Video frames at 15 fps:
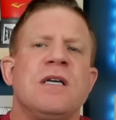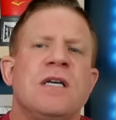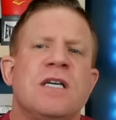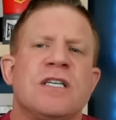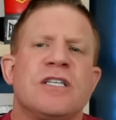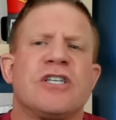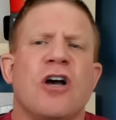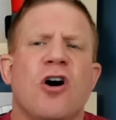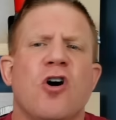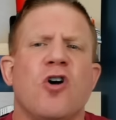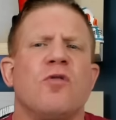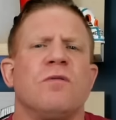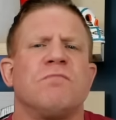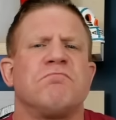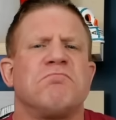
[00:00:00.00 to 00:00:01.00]

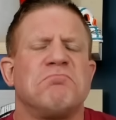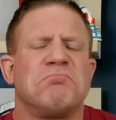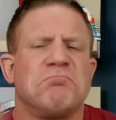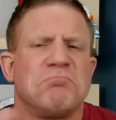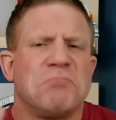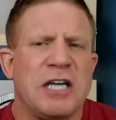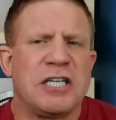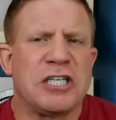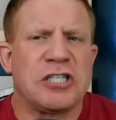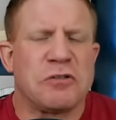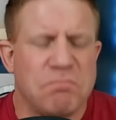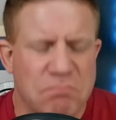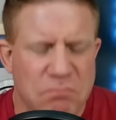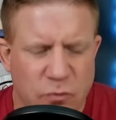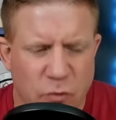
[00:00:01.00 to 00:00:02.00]
So I just
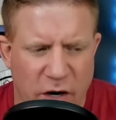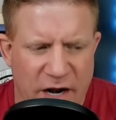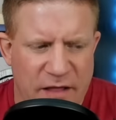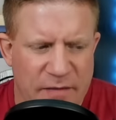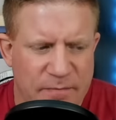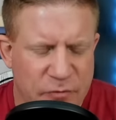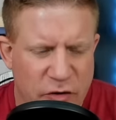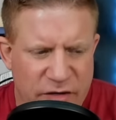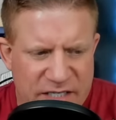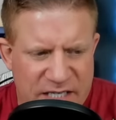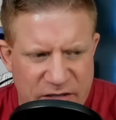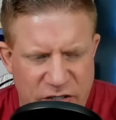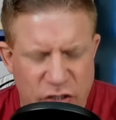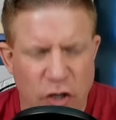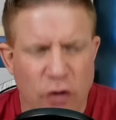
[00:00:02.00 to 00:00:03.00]
want to throw this
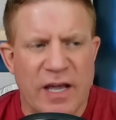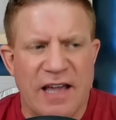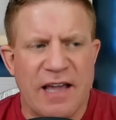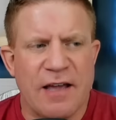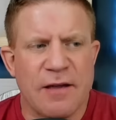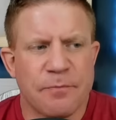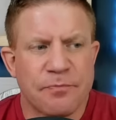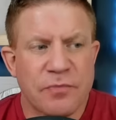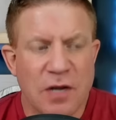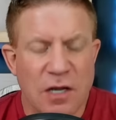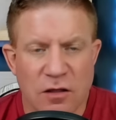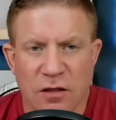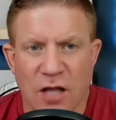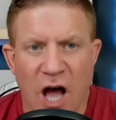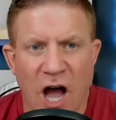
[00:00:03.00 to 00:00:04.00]
out there. So he
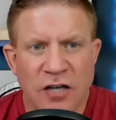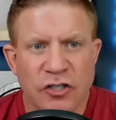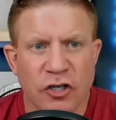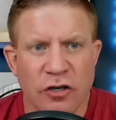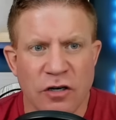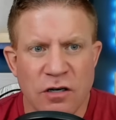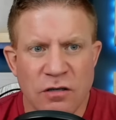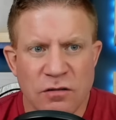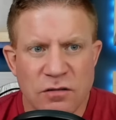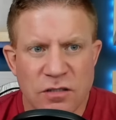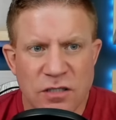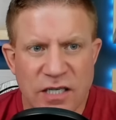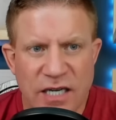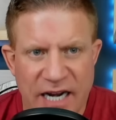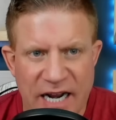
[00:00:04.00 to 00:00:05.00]
locked her
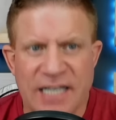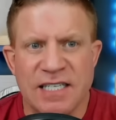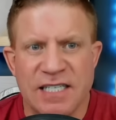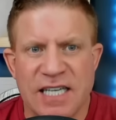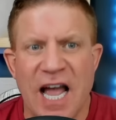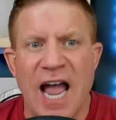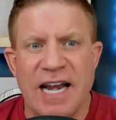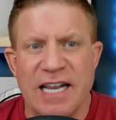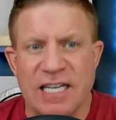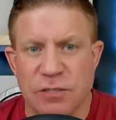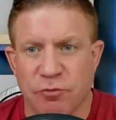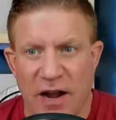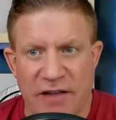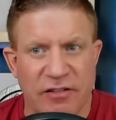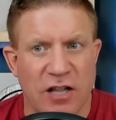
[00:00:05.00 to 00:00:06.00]
inside his
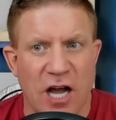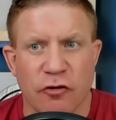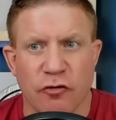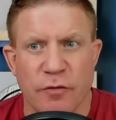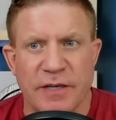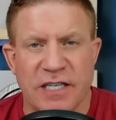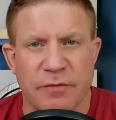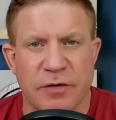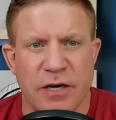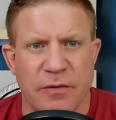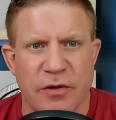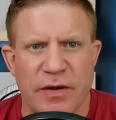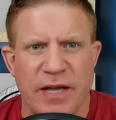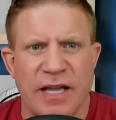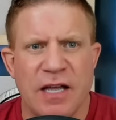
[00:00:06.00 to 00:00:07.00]
private locker room at
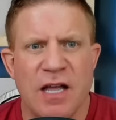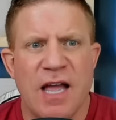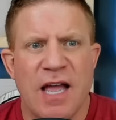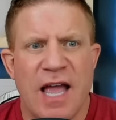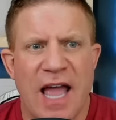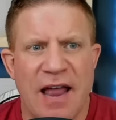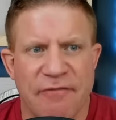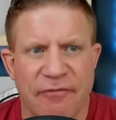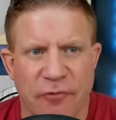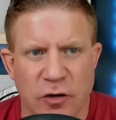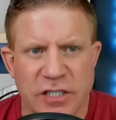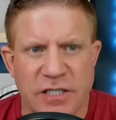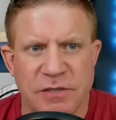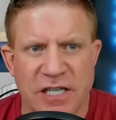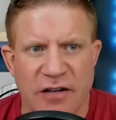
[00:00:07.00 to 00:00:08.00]
WWE and
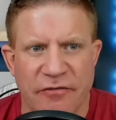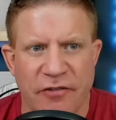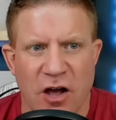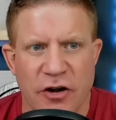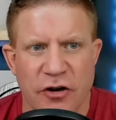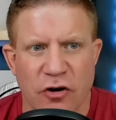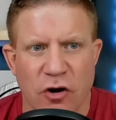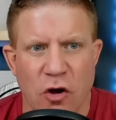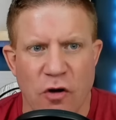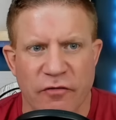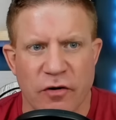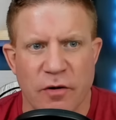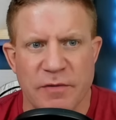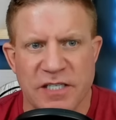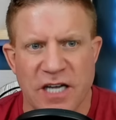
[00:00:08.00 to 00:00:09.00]
forced himself on her
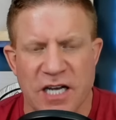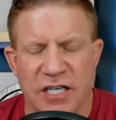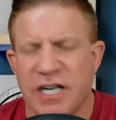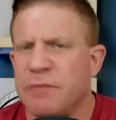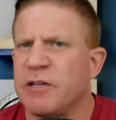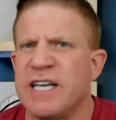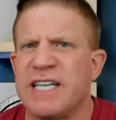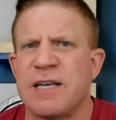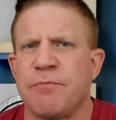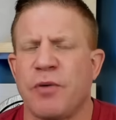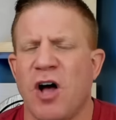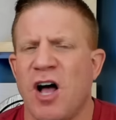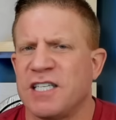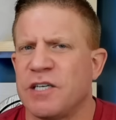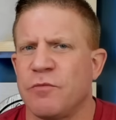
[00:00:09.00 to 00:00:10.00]
over a massage table. Is it
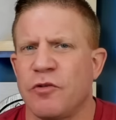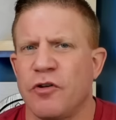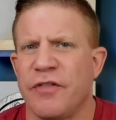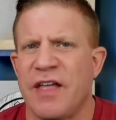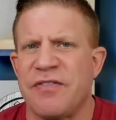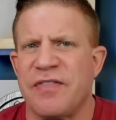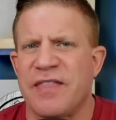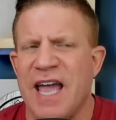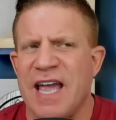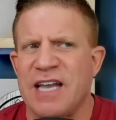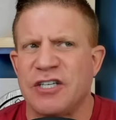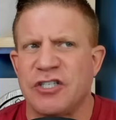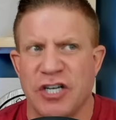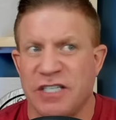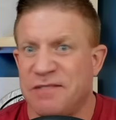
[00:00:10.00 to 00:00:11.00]
possible that they
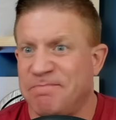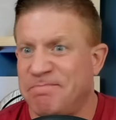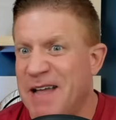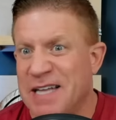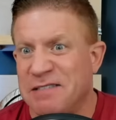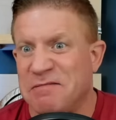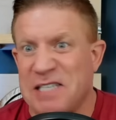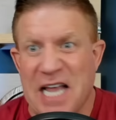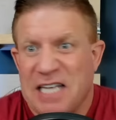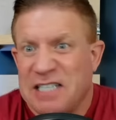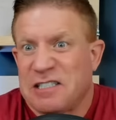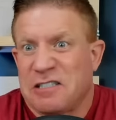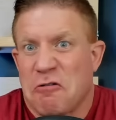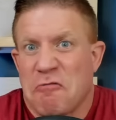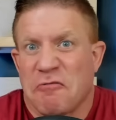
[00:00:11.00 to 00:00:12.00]
just had
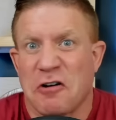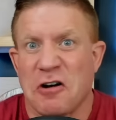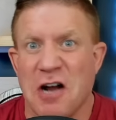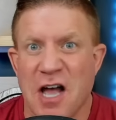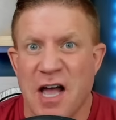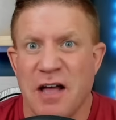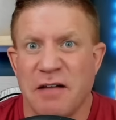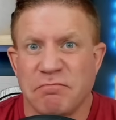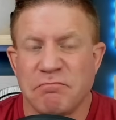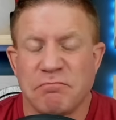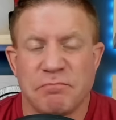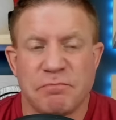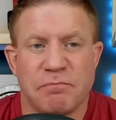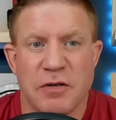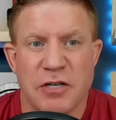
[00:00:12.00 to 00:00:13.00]
sex over a,
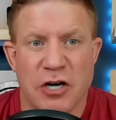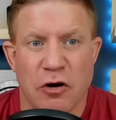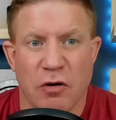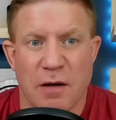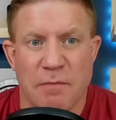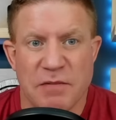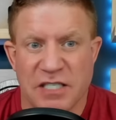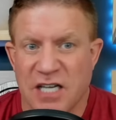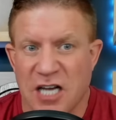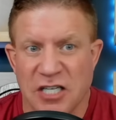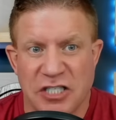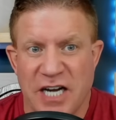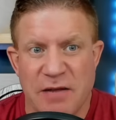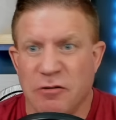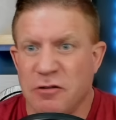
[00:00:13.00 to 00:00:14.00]
you know, a massage
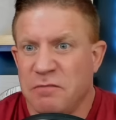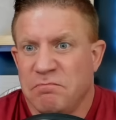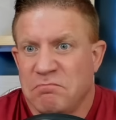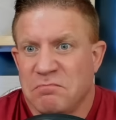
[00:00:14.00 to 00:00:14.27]
table?